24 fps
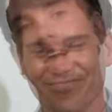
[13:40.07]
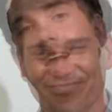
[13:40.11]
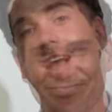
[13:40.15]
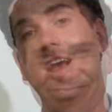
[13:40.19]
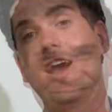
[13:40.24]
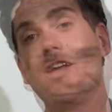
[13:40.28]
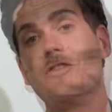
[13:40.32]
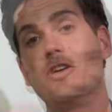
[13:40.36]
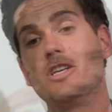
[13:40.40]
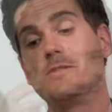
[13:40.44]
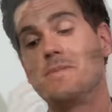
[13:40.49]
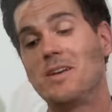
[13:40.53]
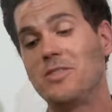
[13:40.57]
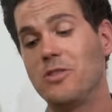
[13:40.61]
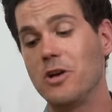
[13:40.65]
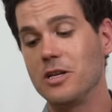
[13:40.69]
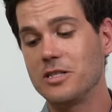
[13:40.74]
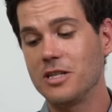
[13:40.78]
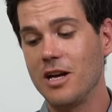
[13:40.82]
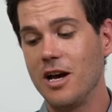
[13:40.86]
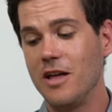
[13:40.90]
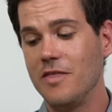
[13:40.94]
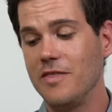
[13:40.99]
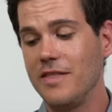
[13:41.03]
All right, there's my
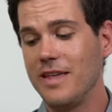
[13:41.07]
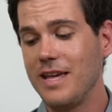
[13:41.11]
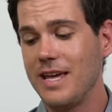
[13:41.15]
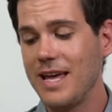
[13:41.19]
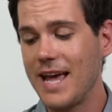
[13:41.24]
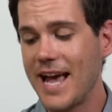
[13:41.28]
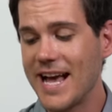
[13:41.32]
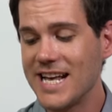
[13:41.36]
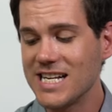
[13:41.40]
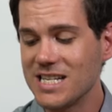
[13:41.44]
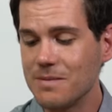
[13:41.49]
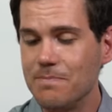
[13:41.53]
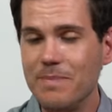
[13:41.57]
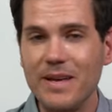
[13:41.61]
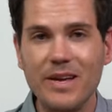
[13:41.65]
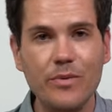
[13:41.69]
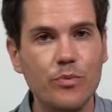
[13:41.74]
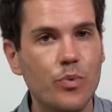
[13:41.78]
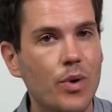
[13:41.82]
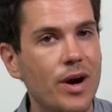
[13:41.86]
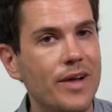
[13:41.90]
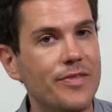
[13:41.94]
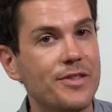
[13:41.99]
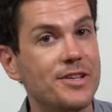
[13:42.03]
thoughts on the S B
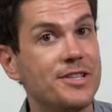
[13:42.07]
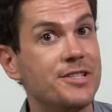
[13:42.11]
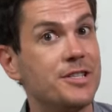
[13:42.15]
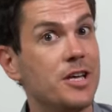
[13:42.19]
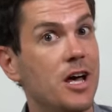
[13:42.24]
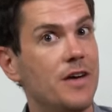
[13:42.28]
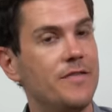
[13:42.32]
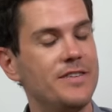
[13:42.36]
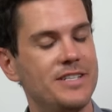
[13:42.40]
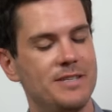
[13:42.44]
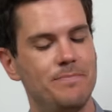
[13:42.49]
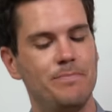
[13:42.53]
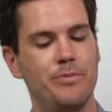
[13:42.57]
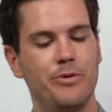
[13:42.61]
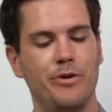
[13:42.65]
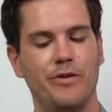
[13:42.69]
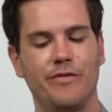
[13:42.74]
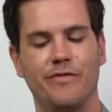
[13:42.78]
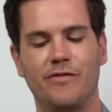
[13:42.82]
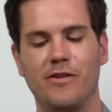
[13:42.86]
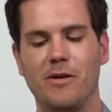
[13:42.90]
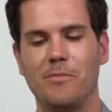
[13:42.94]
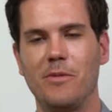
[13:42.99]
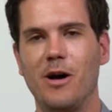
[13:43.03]
one, the service
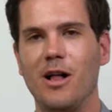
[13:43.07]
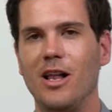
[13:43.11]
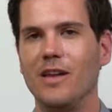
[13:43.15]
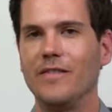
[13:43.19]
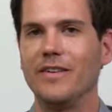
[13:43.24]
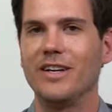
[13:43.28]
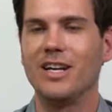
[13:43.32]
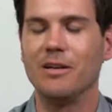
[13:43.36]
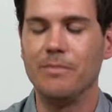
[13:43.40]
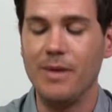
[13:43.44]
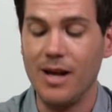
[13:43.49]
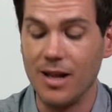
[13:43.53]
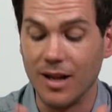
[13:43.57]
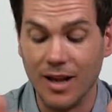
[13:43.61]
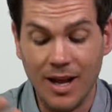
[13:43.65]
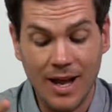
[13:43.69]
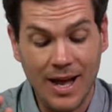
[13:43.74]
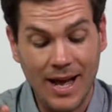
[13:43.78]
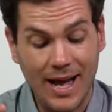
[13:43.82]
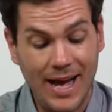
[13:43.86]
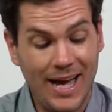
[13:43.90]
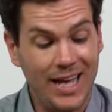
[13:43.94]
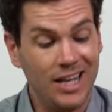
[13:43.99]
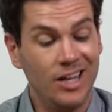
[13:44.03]
boot from Oliver Cabell.
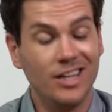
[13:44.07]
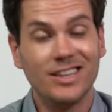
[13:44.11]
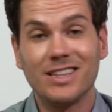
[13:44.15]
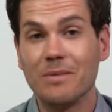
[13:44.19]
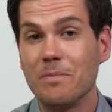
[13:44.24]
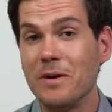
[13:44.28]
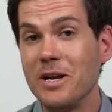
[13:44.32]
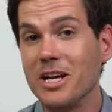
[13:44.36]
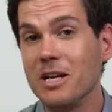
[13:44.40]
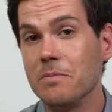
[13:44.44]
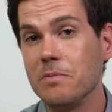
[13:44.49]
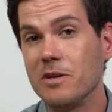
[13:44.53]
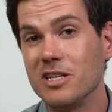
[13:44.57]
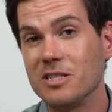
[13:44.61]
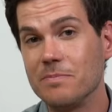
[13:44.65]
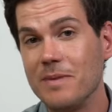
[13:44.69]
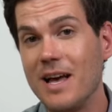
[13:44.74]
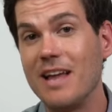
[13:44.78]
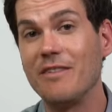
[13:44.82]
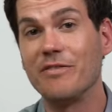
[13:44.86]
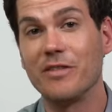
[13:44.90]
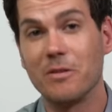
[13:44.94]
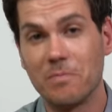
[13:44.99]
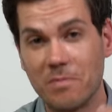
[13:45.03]
Uh, look, they're pretty good boots,
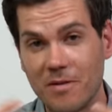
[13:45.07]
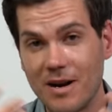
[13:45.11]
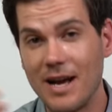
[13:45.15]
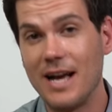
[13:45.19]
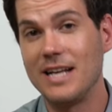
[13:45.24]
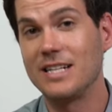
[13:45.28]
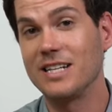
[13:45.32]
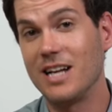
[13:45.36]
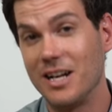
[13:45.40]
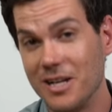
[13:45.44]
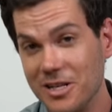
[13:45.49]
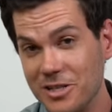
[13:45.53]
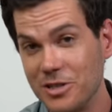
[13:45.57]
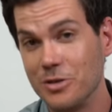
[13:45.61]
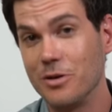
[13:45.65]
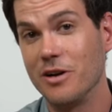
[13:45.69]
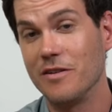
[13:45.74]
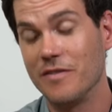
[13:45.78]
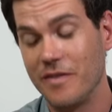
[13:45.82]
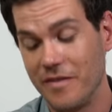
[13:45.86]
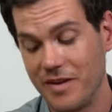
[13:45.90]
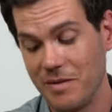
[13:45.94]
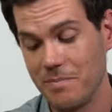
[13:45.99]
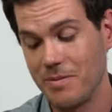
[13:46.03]
man, for the price, under two
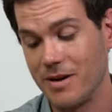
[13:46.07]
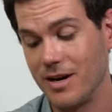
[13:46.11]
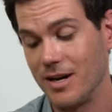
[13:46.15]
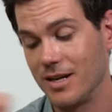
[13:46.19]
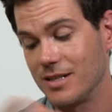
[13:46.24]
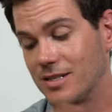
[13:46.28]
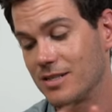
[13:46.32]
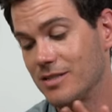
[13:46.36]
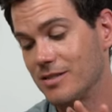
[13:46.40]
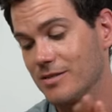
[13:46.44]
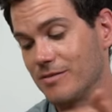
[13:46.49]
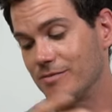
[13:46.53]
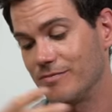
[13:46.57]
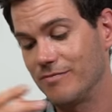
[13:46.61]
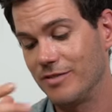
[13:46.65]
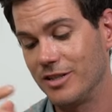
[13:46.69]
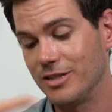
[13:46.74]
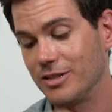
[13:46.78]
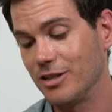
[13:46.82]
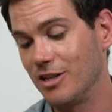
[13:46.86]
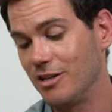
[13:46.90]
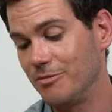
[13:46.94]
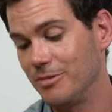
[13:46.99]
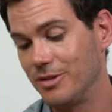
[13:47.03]
hundred fifty bucks,
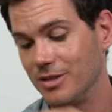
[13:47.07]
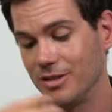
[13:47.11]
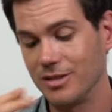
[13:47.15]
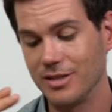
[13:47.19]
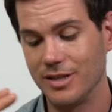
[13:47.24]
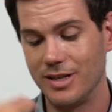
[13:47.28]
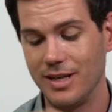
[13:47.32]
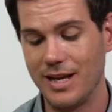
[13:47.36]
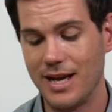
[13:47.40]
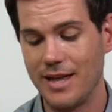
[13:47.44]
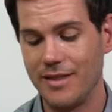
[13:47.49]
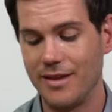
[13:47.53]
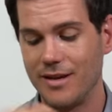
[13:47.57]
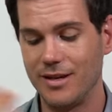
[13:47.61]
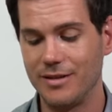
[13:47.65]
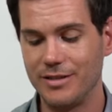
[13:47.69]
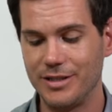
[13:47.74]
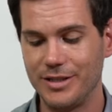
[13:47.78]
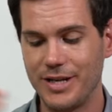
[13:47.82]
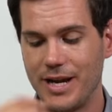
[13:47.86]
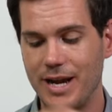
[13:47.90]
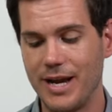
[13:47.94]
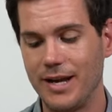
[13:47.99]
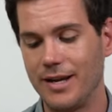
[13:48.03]
resolable, good leather,
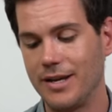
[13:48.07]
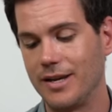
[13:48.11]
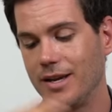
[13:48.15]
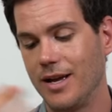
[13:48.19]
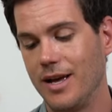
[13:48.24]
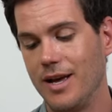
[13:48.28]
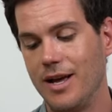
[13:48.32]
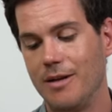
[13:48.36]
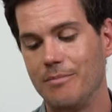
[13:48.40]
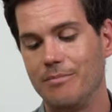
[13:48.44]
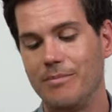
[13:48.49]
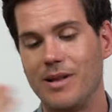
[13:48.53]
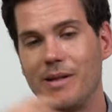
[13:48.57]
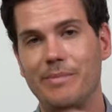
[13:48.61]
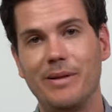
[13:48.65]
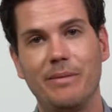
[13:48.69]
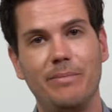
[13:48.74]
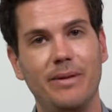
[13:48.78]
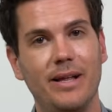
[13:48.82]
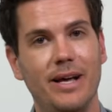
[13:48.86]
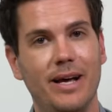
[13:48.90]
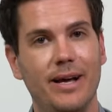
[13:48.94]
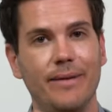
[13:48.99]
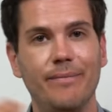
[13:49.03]
shank, blah, blah,
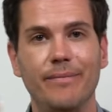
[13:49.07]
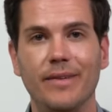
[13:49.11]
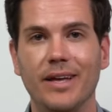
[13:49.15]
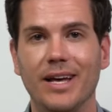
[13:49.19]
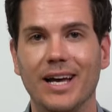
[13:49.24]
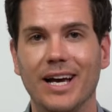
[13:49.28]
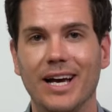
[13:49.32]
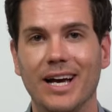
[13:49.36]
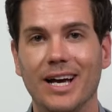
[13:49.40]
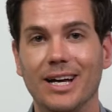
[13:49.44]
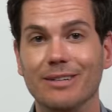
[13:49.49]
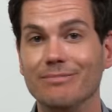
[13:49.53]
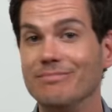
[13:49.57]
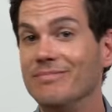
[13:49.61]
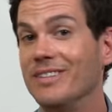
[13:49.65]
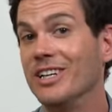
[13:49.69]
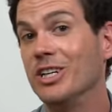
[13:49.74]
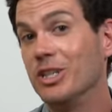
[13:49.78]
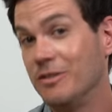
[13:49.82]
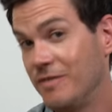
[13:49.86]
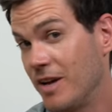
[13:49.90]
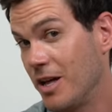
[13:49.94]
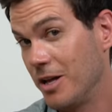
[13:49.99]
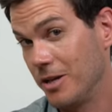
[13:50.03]
blah. Uh, they're
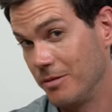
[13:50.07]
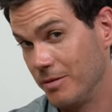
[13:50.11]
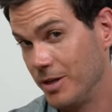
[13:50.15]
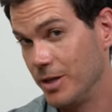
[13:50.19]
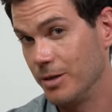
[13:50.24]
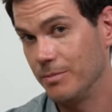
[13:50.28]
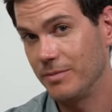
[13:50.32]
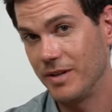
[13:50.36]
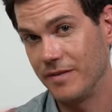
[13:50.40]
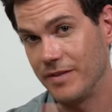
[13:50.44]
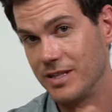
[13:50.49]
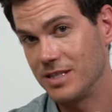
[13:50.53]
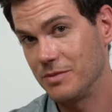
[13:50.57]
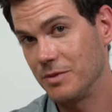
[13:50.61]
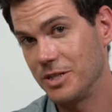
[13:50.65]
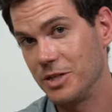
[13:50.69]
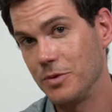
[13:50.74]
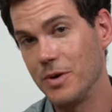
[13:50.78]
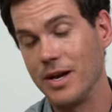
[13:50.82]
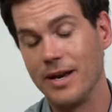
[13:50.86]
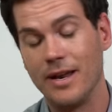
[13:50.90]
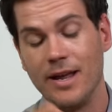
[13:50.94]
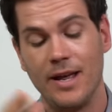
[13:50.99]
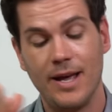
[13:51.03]
good value, you know, if this is what
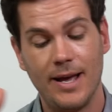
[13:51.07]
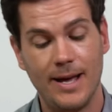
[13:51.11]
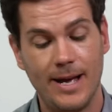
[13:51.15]
you want.